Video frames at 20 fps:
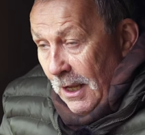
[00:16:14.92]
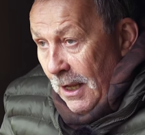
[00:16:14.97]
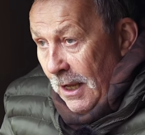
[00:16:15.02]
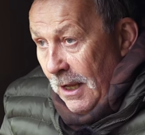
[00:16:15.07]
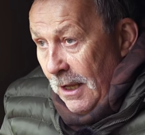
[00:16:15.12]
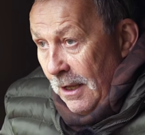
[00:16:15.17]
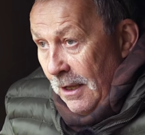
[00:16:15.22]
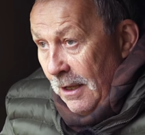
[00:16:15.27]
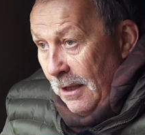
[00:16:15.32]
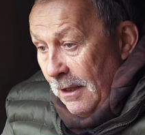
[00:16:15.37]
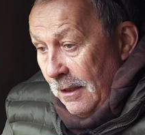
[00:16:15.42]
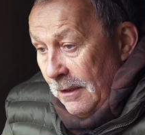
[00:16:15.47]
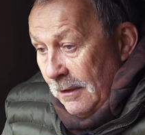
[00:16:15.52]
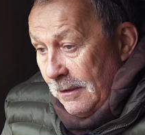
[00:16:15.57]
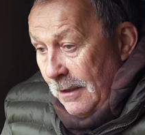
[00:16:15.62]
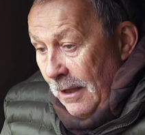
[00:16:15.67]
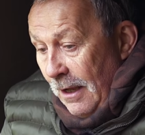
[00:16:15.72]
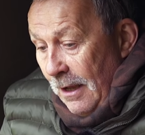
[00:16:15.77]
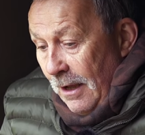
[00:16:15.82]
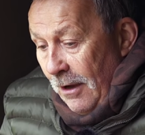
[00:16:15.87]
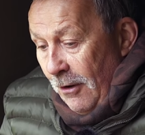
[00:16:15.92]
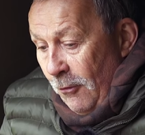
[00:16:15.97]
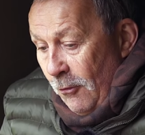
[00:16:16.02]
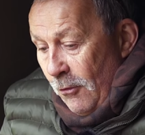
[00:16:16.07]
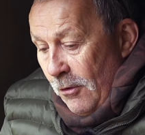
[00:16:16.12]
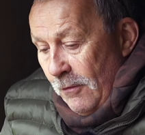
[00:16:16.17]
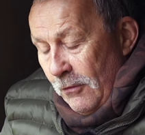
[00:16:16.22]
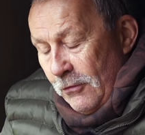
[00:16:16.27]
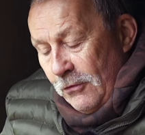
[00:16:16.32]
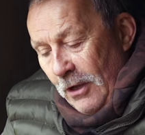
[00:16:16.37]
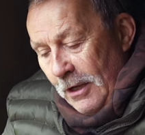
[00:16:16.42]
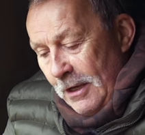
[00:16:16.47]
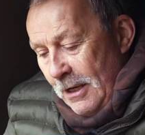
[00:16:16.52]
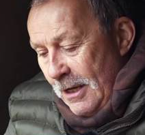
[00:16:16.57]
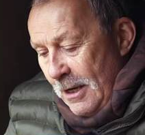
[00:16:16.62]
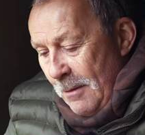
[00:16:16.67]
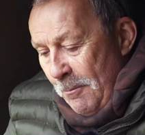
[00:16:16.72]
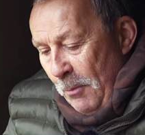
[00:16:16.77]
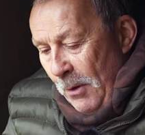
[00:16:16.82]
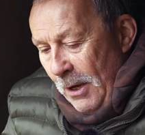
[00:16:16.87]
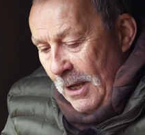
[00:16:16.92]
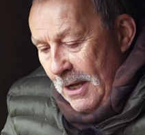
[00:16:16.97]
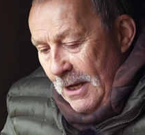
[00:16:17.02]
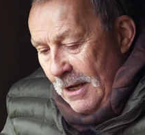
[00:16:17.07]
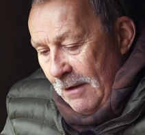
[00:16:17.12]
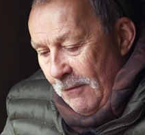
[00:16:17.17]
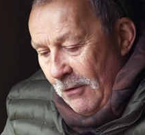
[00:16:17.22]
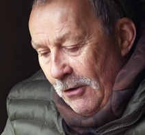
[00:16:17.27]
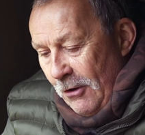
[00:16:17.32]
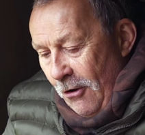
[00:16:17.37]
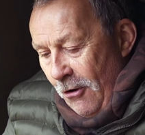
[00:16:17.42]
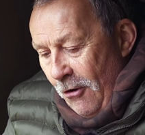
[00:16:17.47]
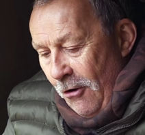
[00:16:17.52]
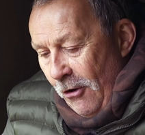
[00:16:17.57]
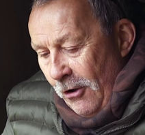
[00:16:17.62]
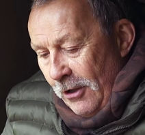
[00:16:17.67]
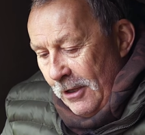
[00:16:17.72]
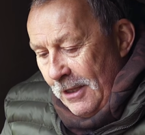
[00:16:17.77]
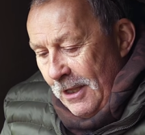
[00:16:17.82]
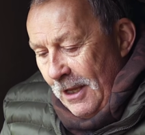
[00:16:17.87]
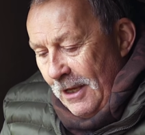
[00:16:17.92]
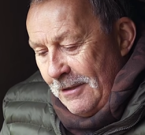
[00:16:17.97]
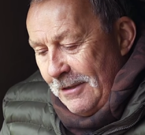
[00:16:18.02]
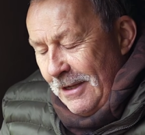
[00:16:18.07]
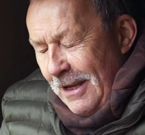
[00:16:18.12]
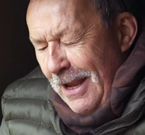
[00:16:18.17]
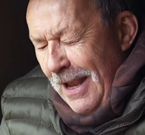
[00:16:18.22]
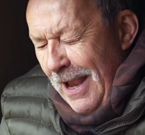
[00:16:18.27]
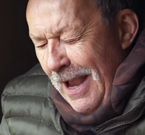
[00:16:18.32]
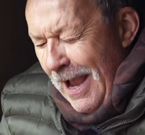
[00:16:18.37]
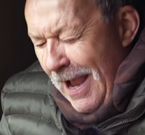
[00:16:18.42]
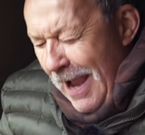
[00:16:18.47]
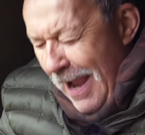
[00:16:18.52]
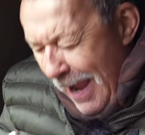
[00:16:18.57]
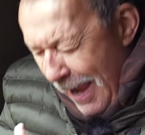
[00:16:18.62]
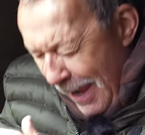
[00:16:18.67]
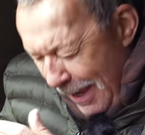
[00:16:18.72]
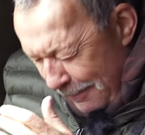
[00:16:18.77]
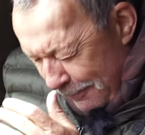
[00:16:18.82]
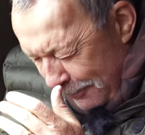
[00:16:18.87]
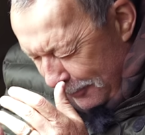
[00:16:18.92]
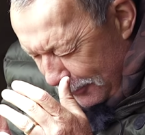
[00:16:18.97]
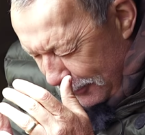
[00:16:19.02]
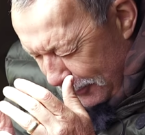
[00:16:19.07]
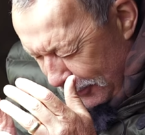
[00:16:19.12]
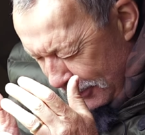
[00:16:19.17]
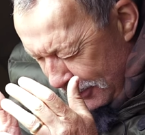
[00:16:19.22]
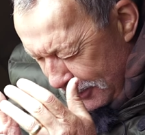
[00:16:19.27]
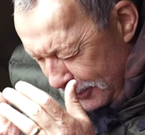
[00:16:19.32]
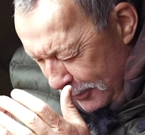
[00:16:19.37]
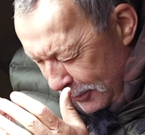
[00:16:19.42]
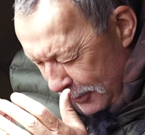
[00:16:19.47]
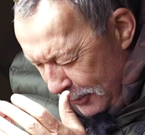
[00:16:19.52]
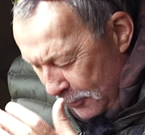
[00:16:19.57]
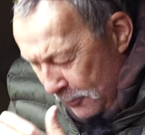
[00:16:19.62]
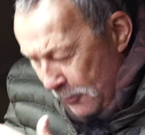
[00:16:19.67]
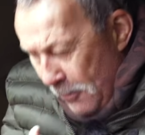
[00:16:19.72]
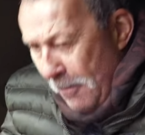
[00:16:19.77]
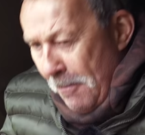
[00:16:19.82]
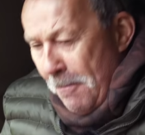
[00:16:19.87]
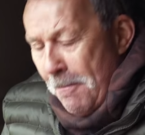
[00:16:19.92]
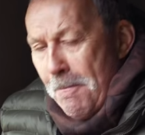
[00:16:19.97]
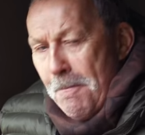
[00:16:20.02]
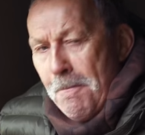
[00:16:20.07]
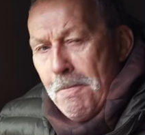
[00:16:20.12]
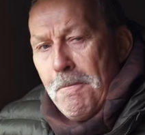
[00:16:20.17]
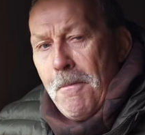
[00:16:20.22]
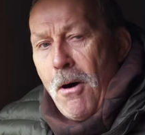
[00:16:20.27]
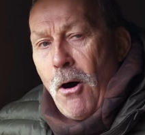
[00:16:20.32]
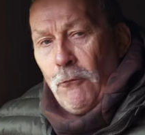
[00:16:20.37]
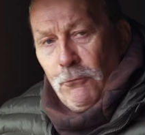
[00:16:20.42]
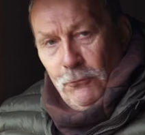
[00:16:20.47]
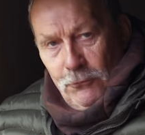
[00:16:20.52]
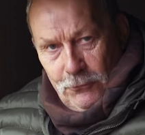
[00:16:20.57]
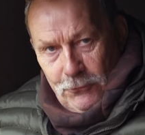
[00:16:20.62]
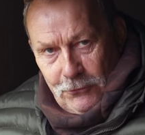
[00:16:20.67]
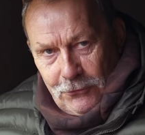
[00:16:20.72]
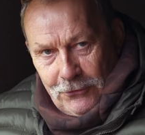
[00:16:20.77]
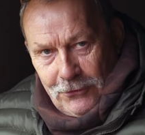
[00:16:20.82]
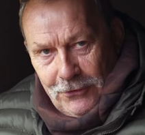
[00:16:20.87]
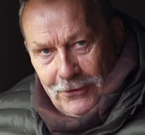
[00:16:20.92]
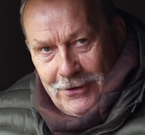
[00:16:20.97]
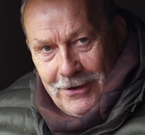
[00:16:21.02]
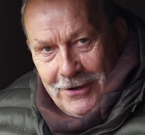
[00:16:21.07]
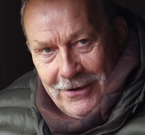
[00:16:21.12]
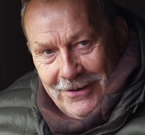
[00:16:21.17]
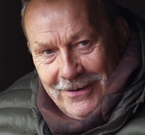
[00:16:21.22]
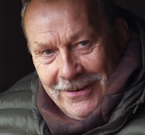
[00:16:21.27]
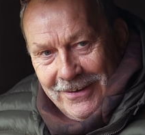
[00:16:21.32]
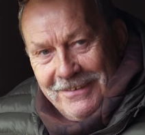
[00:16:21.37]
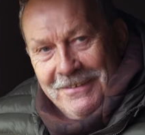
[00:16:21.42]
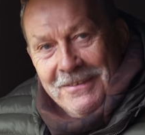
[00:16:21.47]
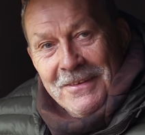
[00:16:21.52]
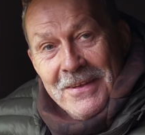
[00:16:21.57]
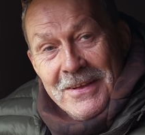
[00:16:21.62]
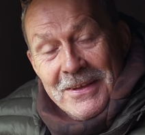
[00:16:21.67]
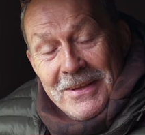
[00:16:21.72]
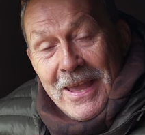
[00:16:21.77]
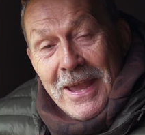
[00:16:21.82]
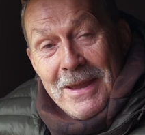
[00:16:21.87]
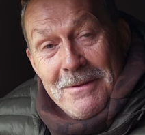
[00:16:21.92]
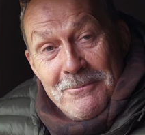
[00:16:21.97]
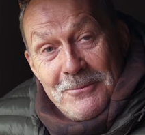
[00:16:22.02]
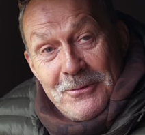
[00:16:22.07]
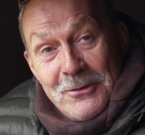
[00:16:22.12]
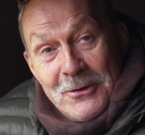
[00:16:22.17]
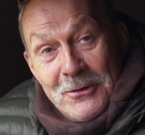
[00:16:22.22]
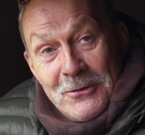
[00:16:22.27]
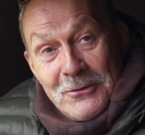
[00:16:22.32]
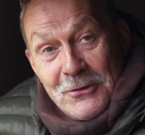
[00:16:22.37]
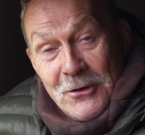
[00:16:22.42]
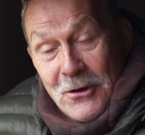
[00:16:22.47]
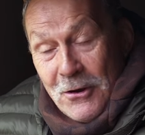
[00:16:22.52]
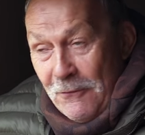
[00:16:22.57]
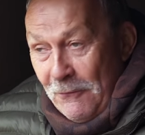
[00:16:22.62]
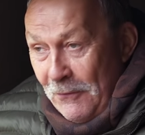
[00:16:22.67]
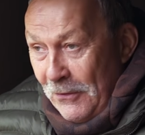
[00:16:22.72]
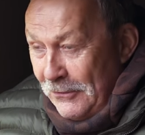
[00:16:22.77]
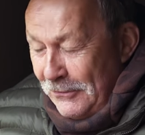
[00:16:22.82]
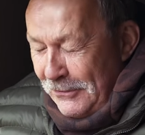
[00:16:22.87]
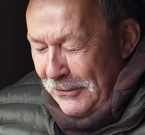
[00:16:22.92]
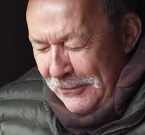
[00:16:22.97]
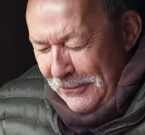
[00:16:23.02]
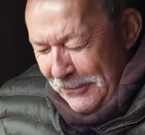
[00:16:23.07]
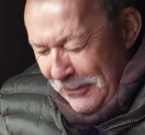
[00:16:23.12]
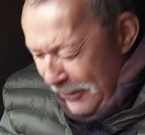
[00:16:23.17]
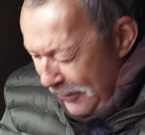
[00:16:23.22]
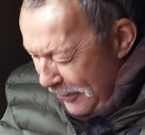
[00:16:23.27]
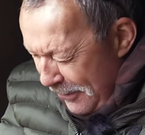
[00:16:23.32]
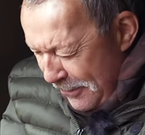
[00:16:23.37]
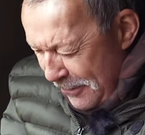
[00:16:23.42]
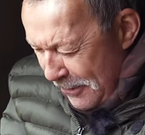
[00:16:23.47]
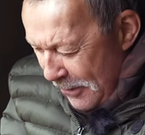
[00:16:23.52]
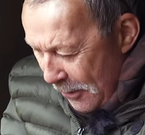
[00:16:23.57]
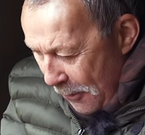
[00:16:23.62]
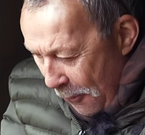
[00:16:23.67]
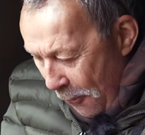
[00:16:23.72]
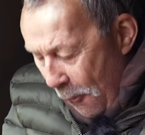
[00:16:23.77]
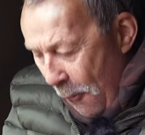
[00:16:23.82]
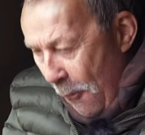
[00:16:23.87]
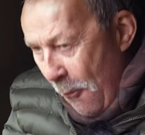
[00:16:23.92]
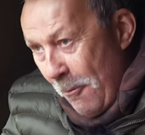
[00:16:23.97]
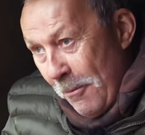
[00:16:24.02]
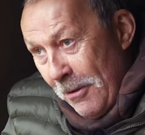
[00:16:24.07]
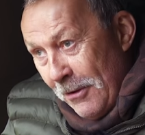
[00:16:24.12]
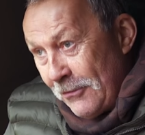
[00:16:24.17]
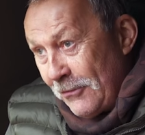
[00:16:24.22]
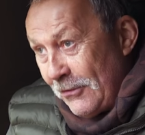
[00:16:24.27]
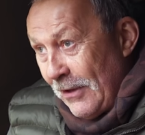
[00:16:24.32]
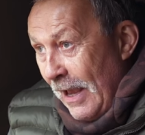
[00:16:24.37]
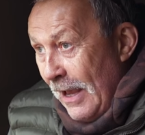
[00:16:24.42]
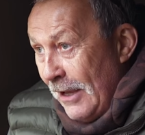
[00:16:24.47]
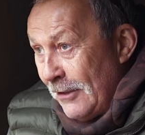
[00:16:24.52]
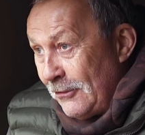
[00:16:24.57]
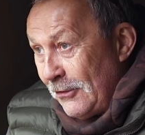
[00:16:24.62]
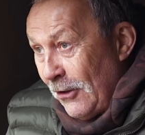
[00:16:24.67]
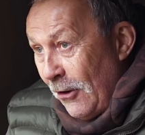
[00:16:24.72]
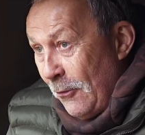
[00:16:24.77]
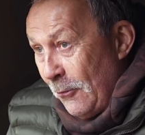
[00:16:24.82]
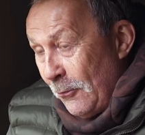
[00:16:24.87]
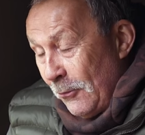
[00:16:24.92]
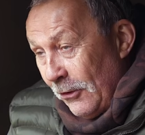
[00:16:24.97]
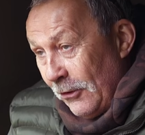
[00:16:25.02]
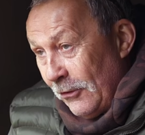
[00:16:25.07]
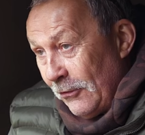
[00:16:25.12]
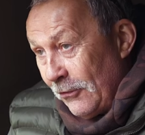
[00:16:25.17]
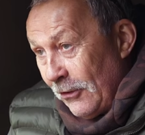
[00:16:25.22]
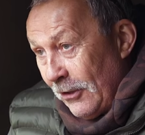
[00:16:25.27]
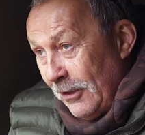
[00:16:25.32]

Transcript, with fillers: And uh, all of a sudden, in the blink of an eye, this absolute monster came to the surface, just an enormous set of shoulders.